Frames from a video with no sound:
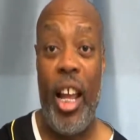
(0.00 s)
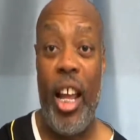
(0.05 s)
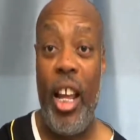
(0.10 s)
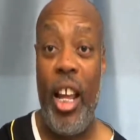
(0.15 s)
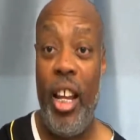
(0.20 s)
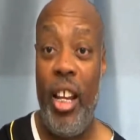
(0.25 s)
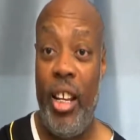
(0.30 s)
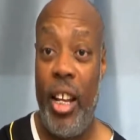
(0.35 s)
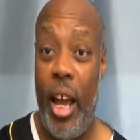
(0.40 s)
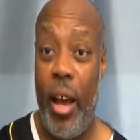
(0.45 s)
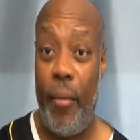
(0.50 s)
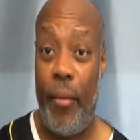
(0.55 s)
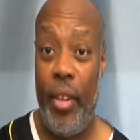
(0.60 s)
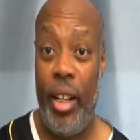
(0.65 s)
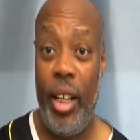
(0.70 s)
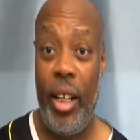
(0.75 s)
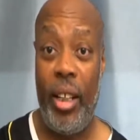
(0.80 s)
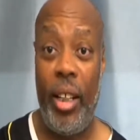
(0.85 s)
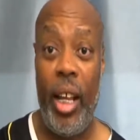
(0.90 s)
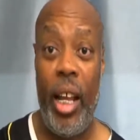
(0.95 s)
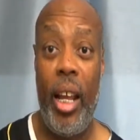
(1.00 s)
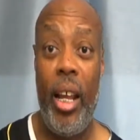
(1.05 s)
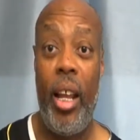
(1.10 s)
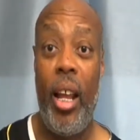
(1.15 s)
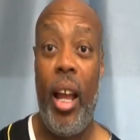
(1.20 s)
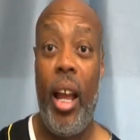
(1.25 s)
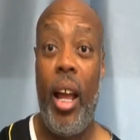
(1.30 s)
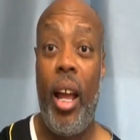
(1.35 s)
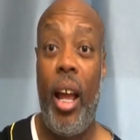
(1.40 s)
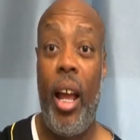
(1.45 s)
Indefinitely
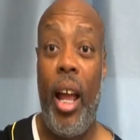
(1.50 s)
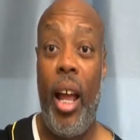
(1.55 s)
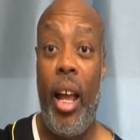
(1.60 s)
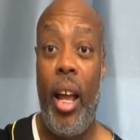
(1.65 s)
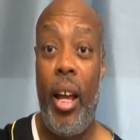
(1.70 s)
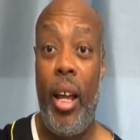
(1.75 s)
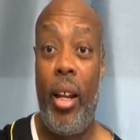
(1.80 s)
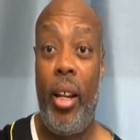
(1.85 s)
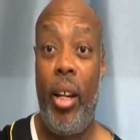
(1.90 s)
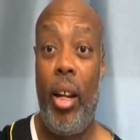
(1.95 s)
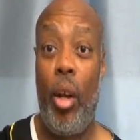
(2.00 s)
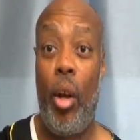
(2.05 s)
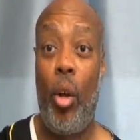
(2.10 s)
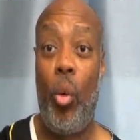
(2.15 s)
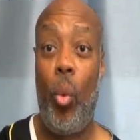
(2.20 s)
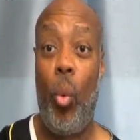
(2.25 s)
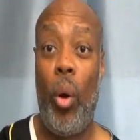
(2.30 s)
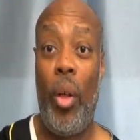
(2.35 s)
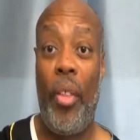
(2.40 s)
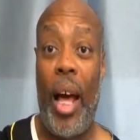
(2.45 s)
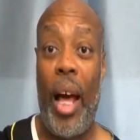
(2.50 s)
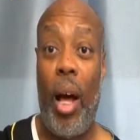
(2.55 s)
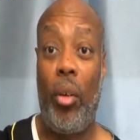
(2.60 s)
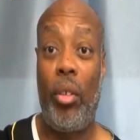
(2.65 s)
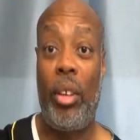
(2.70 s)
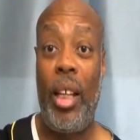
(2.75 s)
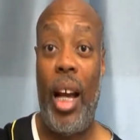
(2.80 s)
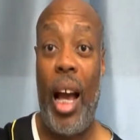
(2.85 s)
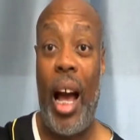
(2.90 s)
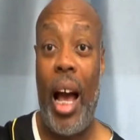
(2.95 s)
and
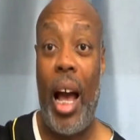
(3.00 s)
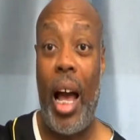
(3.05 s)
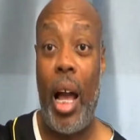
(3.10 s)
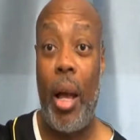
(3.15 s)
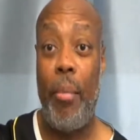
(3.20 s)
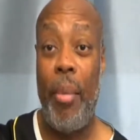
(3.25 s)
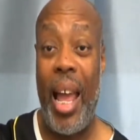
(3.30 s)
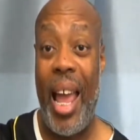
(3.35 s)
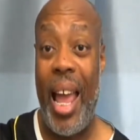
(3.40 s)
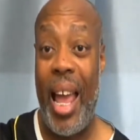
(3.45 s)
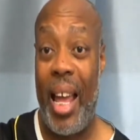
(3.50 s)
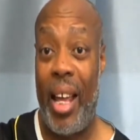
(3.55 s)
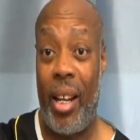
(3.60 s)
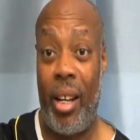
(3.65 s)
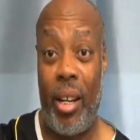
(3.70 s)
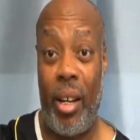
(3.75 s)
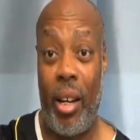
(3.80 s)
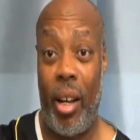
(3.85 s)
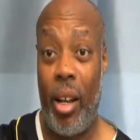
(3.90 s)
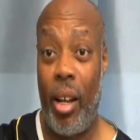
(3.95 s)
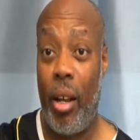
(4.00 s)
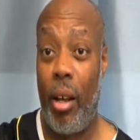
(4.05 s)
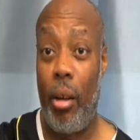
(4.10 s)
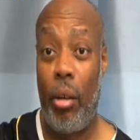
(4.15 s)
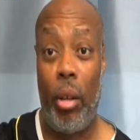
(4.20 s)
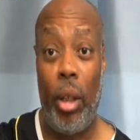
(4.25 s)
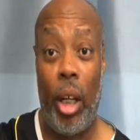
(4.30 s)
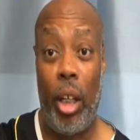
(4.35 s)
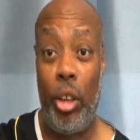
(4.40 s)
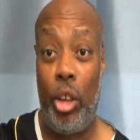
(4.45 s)
without time end.
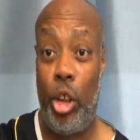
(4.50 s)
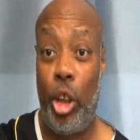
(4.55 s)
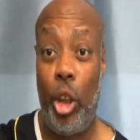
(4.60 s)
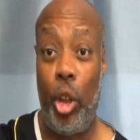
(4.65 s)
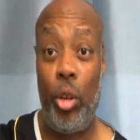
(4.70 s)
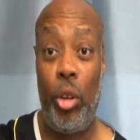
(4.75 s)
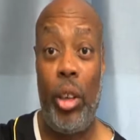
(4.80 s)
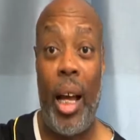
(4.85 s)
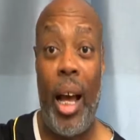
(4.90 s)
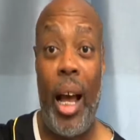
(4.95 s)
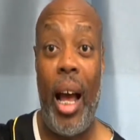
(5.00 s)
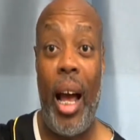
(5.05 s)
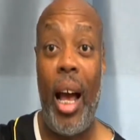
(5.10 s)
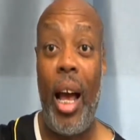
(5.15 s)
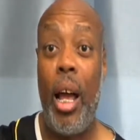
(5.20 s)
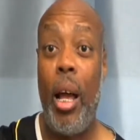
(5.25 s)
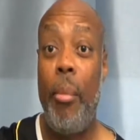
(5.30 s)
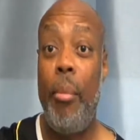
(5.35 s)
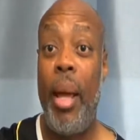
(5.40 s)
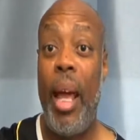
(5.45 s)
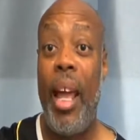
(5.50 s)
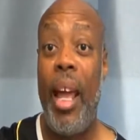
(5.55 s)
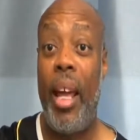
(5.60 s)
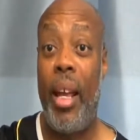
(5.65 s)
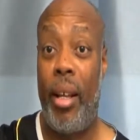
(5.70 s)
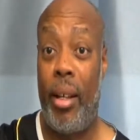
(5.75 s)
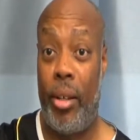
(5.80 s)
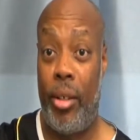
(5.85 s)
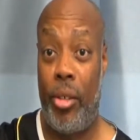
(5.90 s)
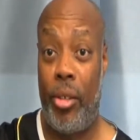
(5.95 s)
Until time
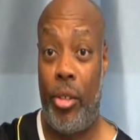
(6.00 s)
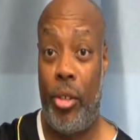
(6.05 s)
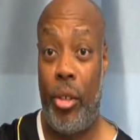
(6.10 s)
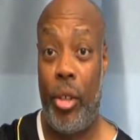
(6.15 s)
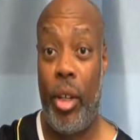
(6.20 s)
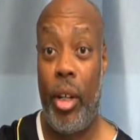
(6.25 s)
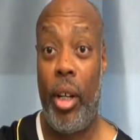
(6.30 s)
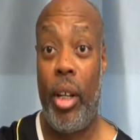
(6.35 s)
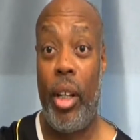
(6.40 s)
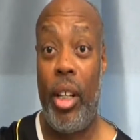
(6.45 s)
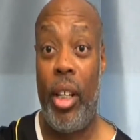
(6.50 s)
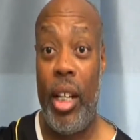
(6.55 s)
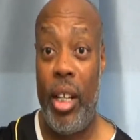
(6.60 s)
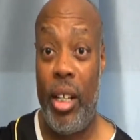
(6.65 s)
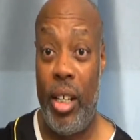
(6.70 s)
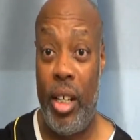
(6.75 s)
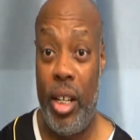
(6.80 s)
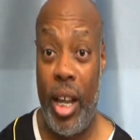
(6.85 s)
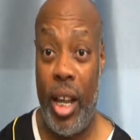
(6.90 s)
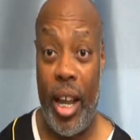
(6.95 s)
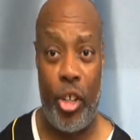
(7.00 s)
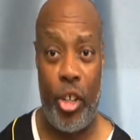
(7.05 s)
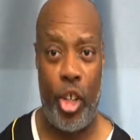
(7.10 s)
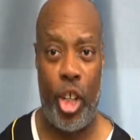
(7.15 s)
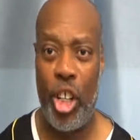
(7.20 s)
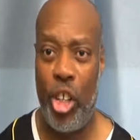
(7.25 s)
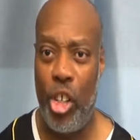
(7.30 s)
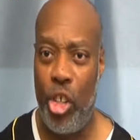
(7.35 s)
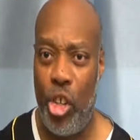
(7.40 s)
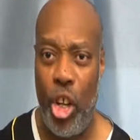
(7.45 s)
ends. ETH.
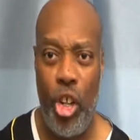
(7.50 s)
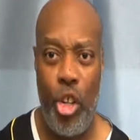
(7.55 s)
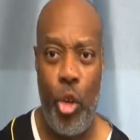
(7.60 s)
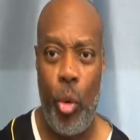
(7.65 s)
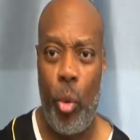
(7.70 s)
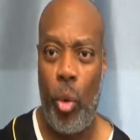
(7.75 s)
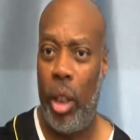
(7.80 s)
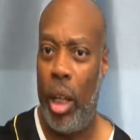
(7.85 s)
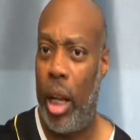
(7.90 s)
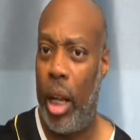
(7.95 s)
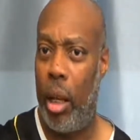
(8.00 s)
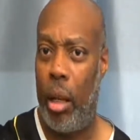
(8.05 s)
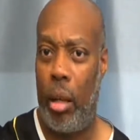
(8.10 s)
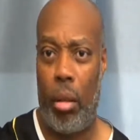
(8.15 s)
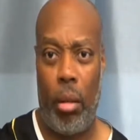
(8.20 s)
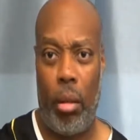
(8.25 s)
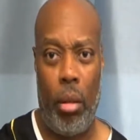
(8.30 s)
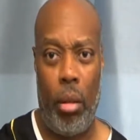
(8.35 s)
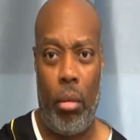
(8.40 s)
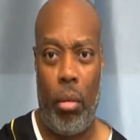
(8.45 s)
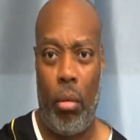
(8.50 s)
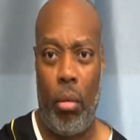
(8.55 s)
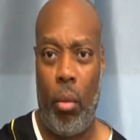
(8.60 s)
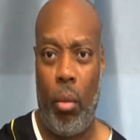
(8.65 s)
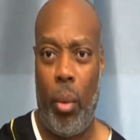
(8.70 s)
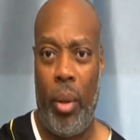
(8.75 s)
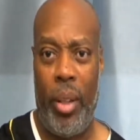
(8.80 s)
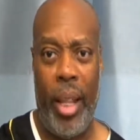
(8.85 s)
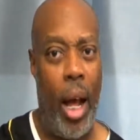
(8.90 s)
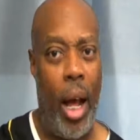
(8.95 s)
Continually.
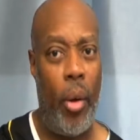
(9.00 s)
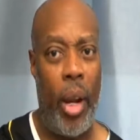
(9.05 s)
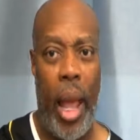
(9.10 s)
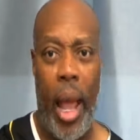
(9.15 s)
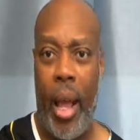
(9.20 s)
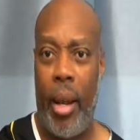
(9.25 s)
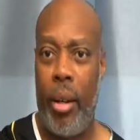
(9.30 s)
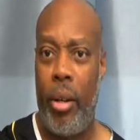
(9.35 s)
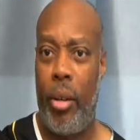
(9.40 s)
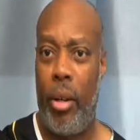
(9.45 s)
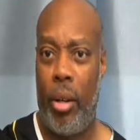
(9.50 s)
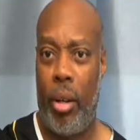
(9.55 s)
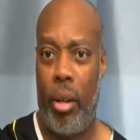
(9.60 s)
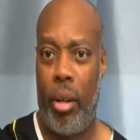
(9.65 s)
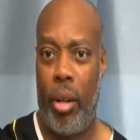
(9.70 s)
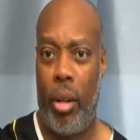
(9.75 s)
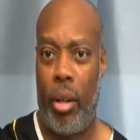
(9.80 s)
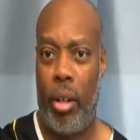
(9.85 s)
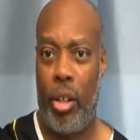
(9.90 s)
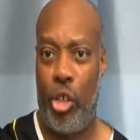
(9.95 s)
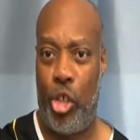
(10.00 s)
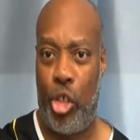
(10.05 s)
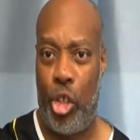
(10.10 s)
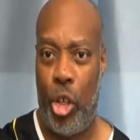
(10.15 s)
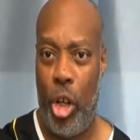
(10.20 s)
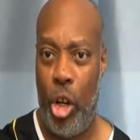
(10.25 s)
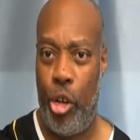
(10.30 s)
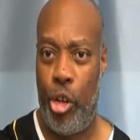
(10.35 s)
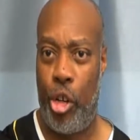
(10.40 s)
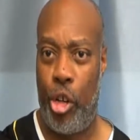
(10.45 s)
Without end.
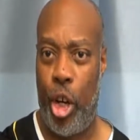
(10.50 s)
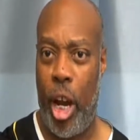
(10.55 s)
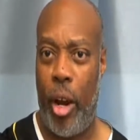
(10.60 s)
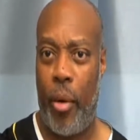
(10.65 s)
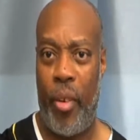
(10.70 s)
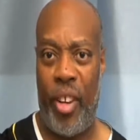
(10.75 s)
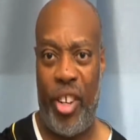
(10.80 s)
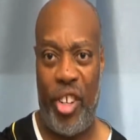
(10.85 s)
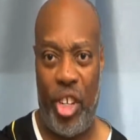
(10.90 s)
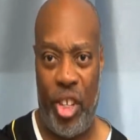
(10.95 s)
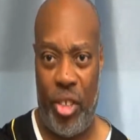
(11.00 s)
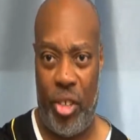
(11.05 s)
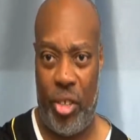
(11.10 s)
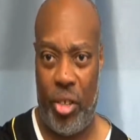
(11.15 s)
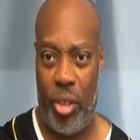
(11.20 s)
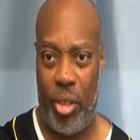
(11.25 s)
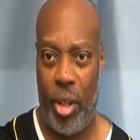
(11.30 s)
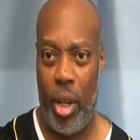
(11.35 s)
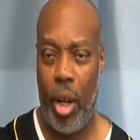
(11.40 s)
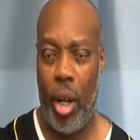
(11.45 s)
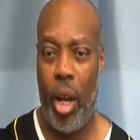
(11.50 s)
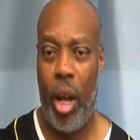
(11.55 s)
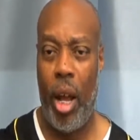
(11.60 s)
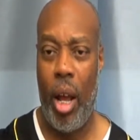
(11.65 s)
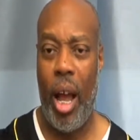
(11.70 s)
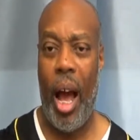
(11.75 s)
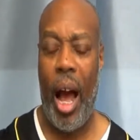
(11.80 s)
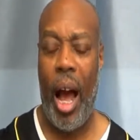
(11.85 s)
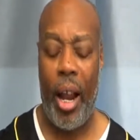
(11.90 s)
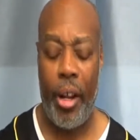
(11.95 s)
Cherishes.
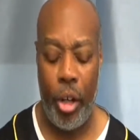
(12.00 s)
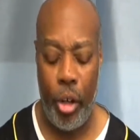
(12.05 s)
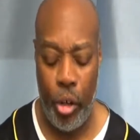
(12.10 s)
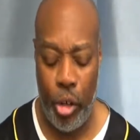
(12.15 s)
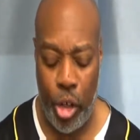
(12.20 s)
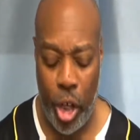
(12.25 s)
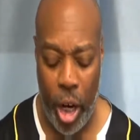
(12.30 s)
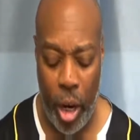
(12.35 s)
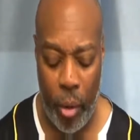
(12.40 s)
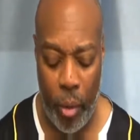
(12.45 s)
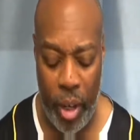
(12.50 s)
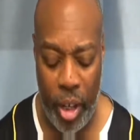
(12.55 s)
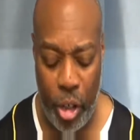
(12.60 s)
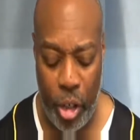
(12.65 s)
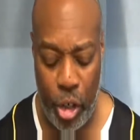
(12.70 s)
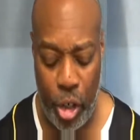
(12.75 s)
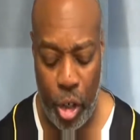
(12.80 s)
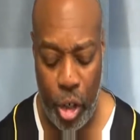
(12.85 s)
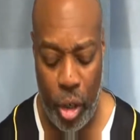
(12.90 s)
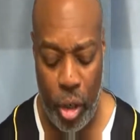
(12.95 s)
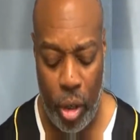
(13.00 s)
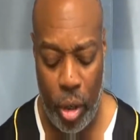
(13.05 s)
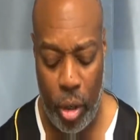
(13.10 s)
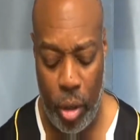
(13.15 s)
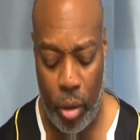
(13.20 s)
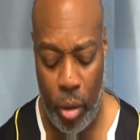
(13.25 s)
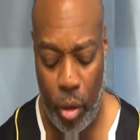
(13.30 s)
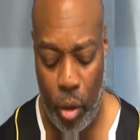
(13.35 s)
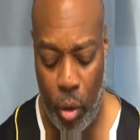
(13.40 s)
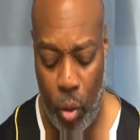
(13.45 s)
How do you cherish
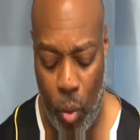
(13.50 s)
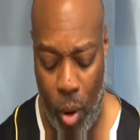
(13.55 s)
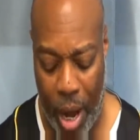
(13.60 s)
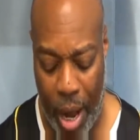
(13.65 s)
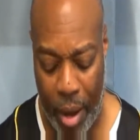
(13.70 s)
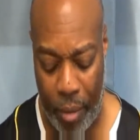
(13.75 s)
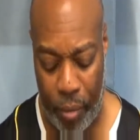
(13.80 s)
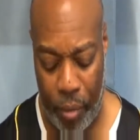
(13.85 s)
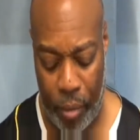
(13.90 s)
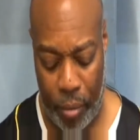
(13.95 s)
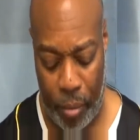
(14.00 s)
your wife?